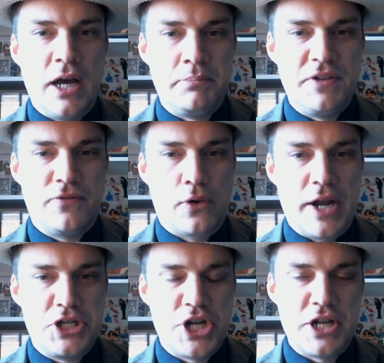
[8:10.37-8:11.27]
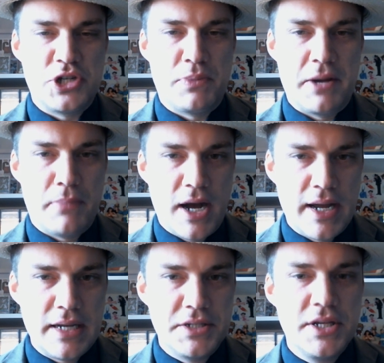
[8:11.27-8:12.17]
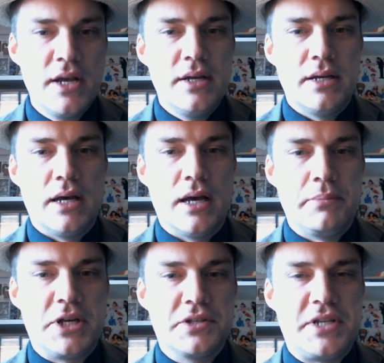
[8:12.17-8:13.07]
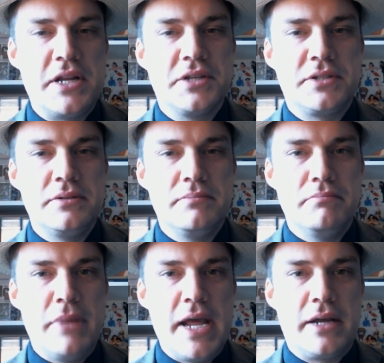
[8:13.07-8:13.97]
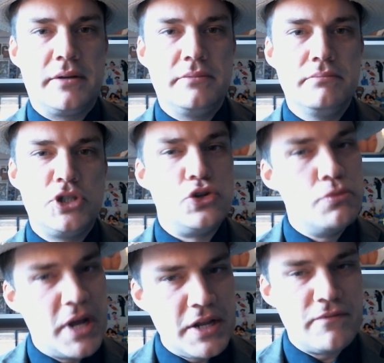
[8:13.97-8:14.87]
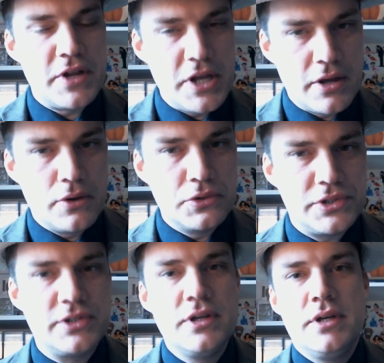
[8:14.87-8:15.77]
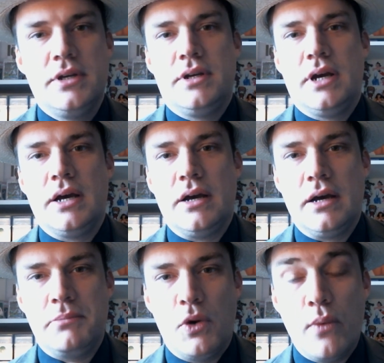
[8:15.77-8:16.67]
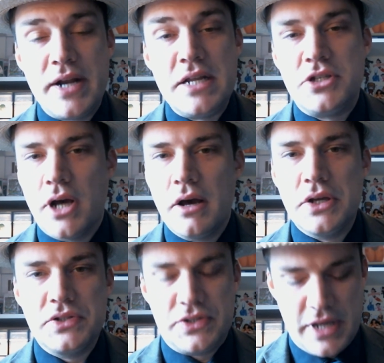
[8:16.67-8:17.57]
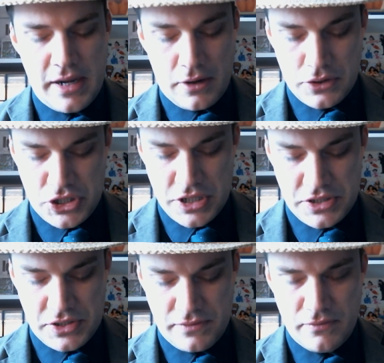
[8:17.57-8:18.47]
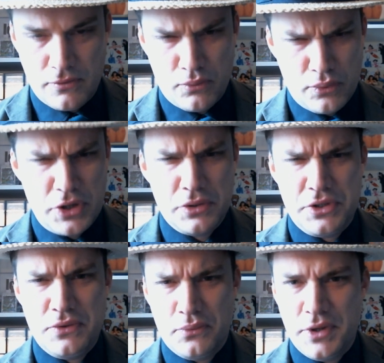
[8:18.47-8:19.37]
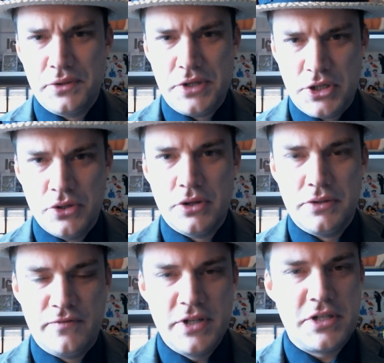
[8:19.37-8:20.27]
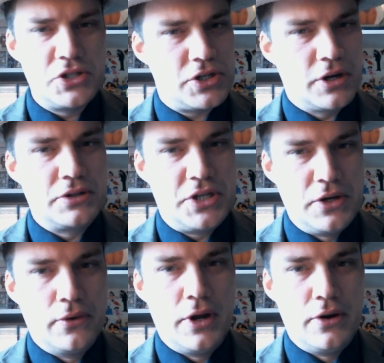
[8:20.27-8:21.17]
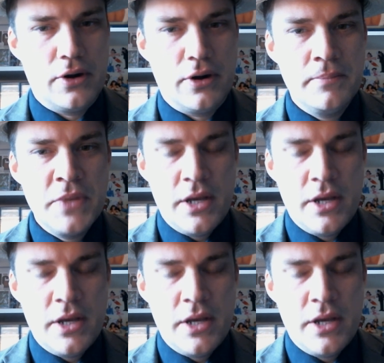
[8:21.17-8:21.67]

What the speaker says: before I changed my mind, because he doesn't make too many videos. But when he does, they are just really good. Vintage Card Curator,